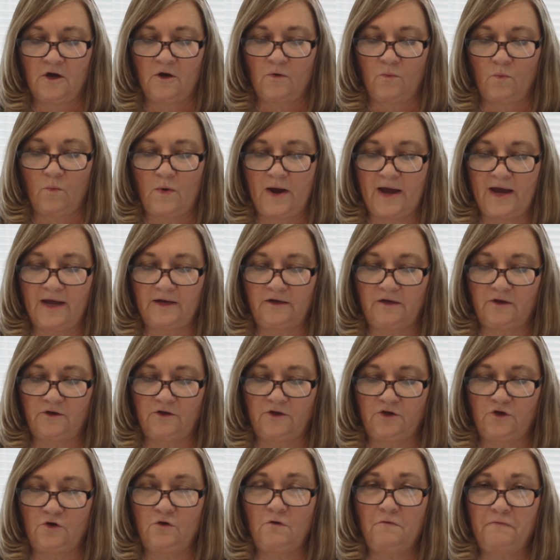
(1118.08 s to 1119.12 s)
When
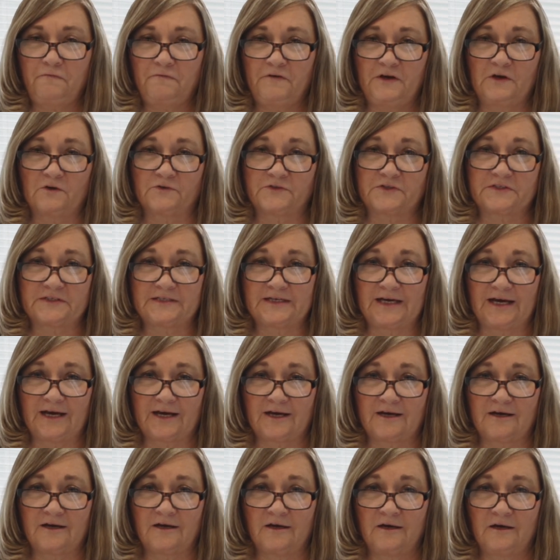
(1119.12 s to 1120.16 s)
you feel
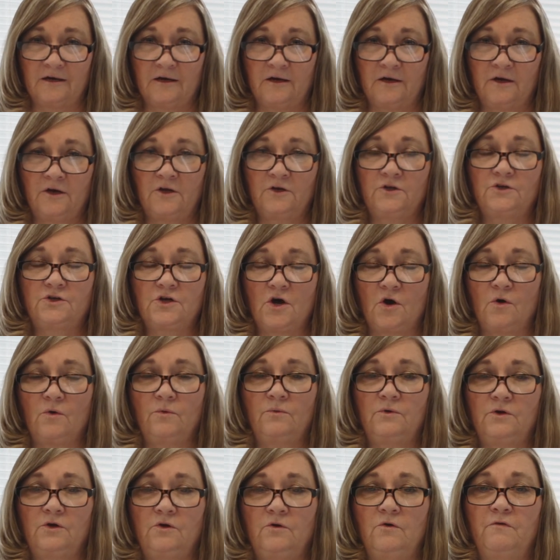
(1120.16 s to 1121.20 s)
sick,
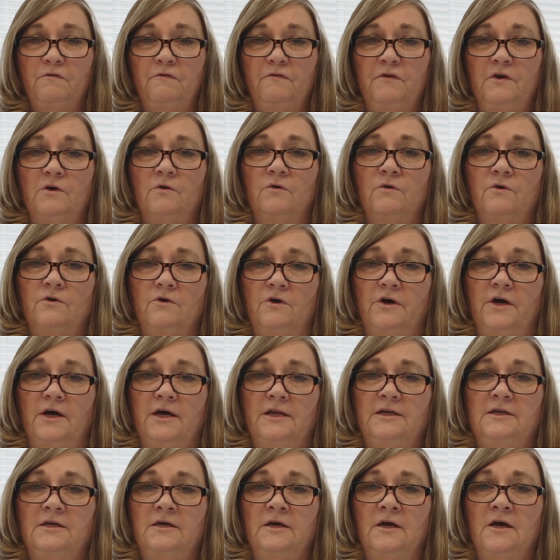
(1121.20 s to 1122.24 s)
don't you feel
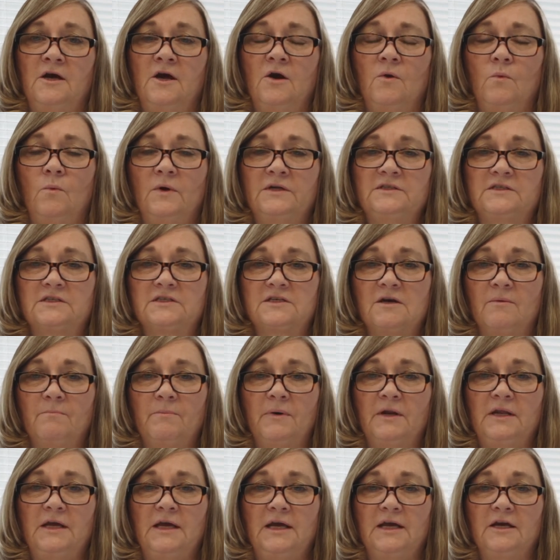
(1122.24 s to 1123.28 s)
good when
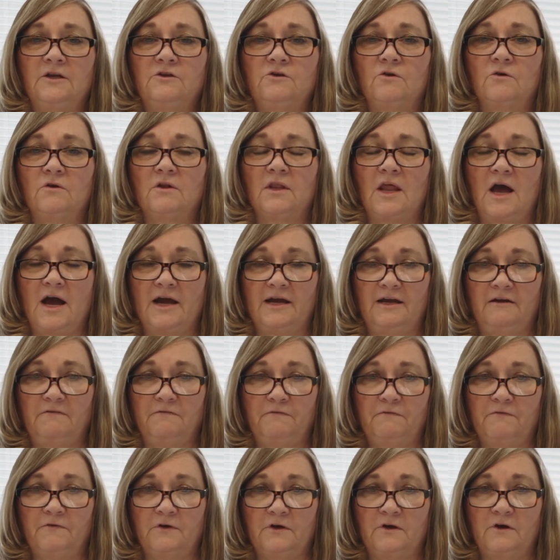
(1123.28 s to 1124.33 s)
somebody in your
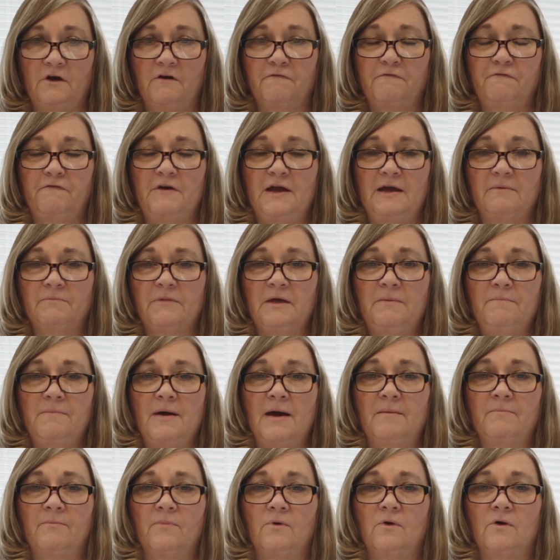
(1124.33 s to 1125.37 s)
life a family
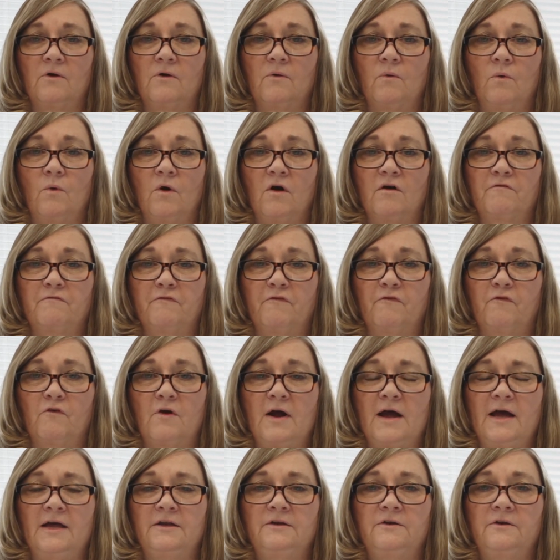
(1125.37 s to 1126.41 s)
member or a
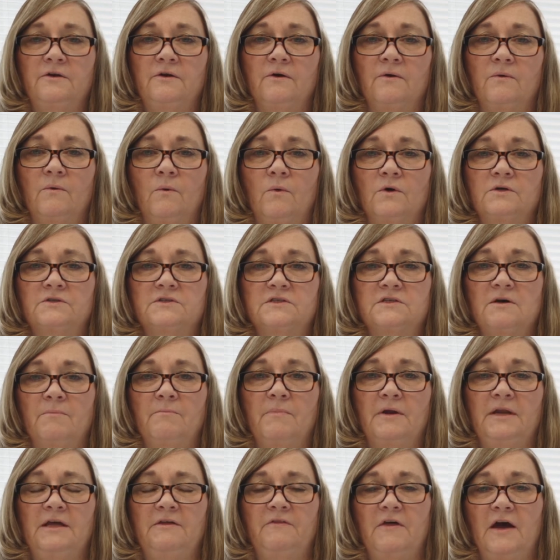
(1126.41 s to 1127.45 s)
friend or
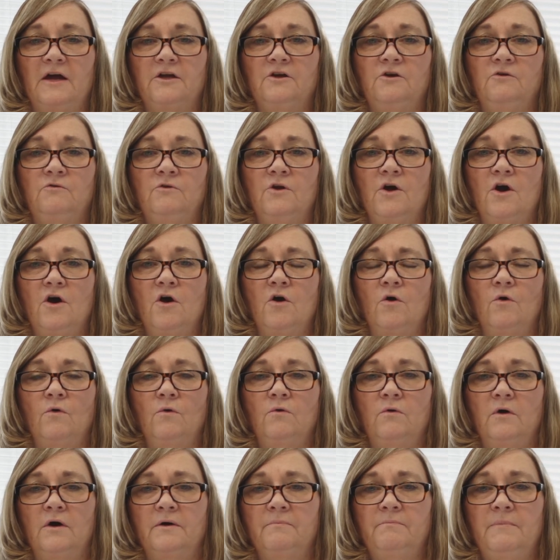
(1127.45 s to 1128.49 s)
somebody that you
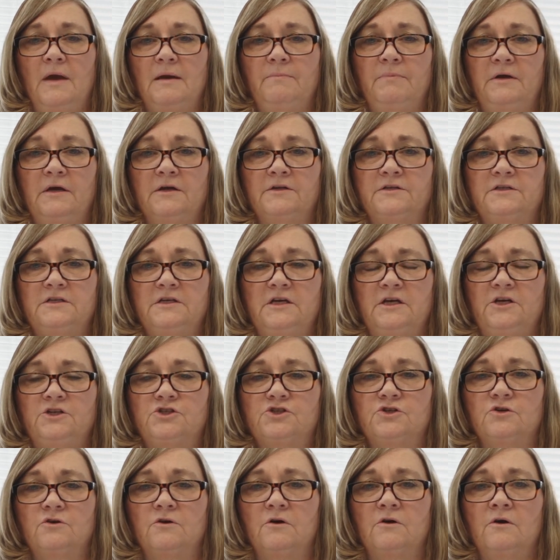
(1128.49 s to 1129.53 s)
know, maybe a
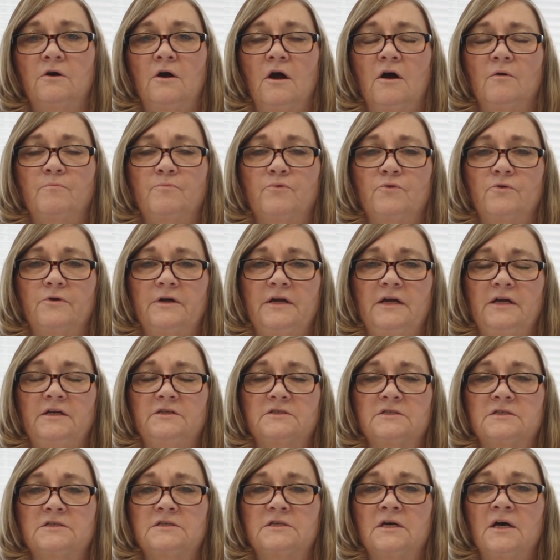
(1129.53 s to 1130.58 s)
teacher, a
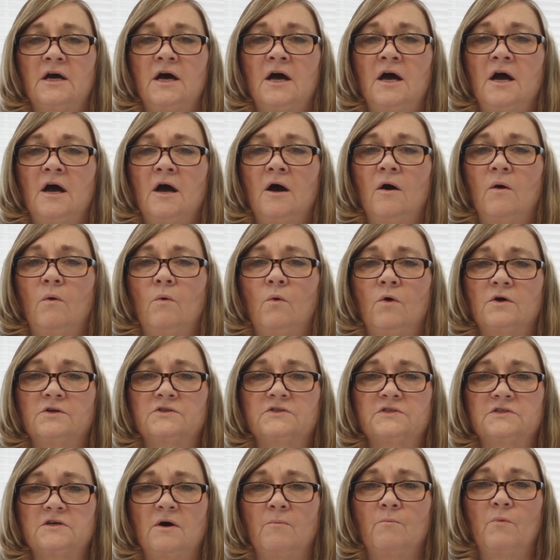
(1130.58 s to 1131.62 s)
priest, or
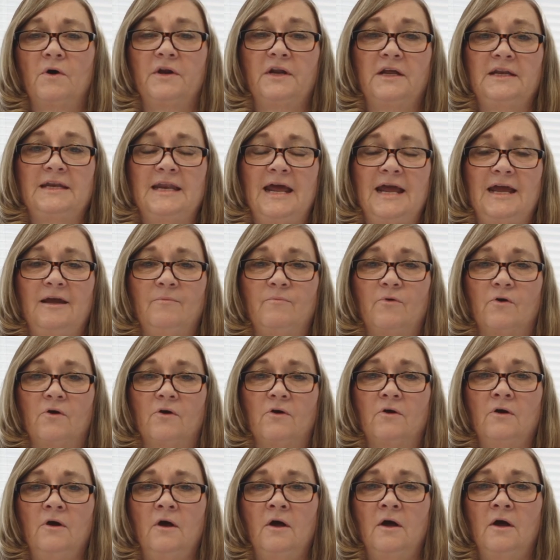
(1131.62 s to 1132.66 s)
someone, a
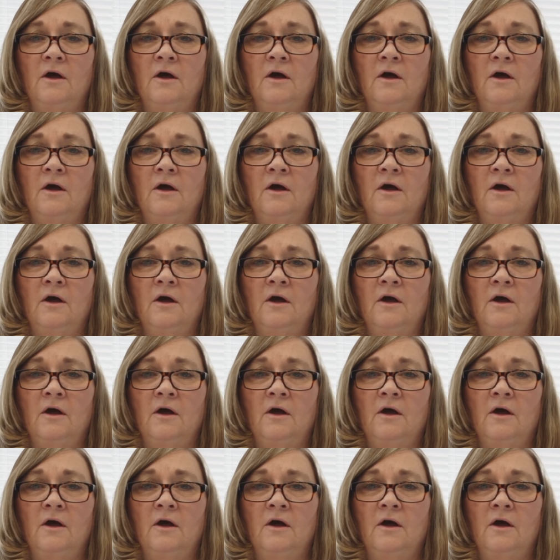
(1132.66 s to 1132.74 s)
neighbor,